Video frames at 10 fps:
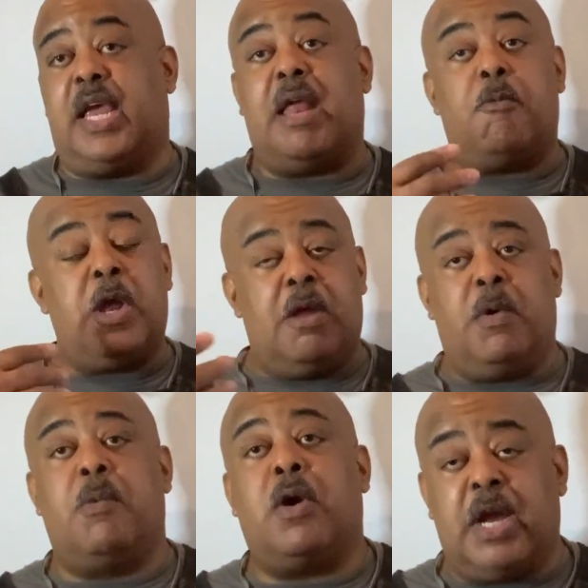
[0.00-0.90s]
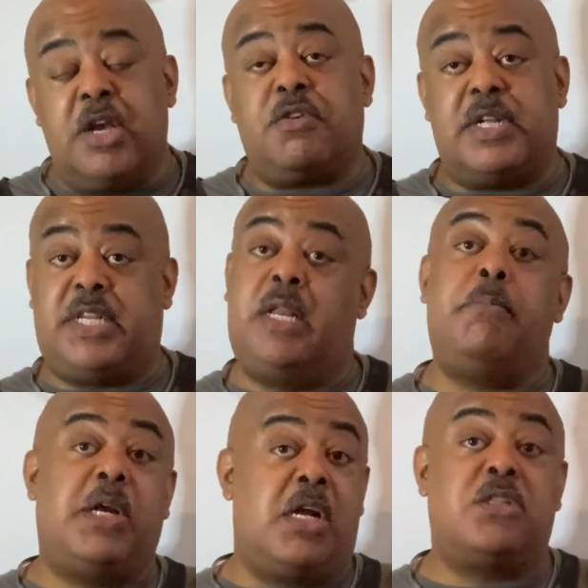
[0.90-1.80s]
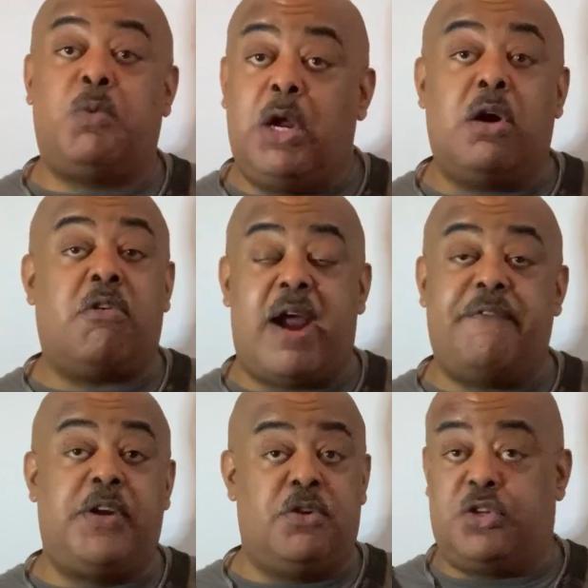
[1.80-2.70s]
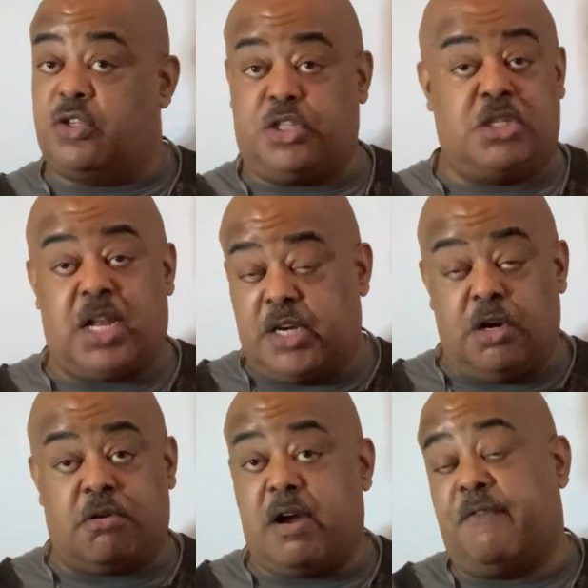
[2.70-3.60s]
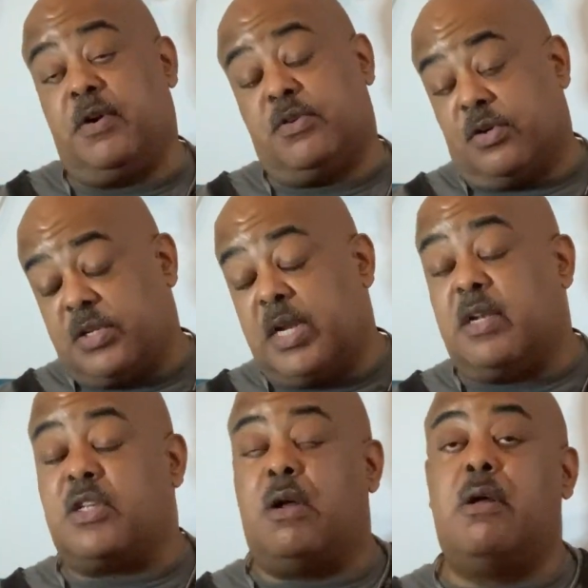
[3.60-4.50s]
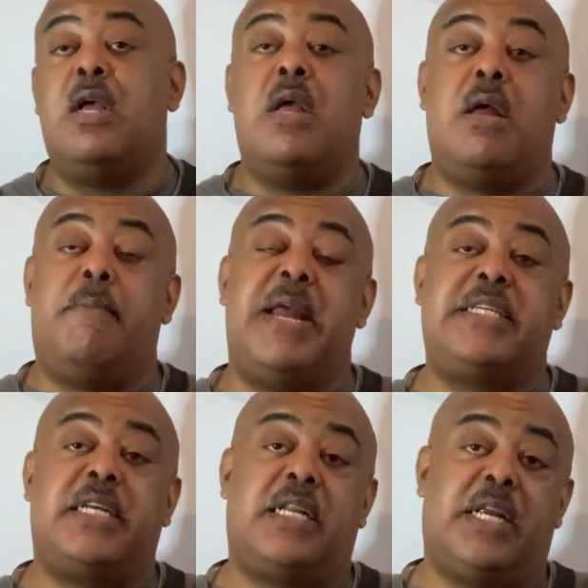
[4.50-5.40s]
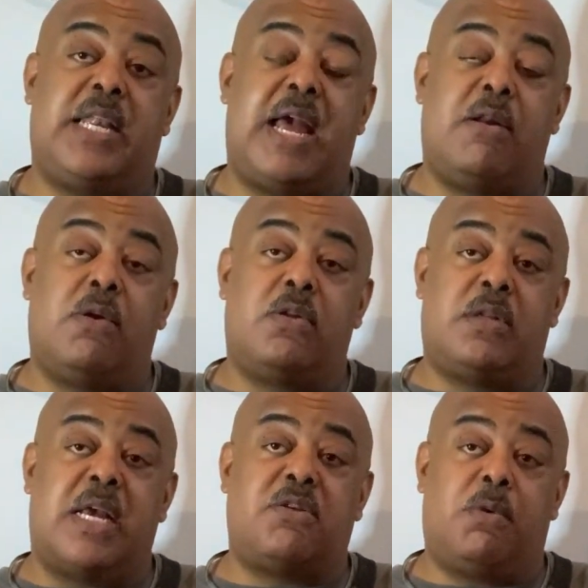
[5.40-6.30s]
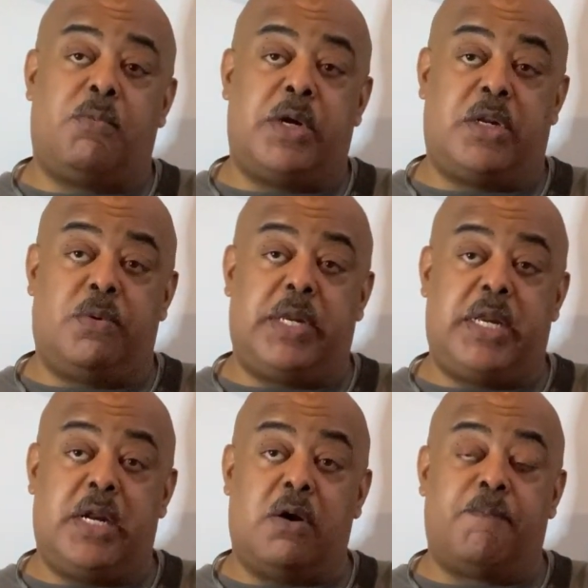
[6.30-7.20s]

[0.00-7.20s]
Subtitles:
And we were interested in it because we are craft users just like you're craft users. And so basically that's what we're doing here.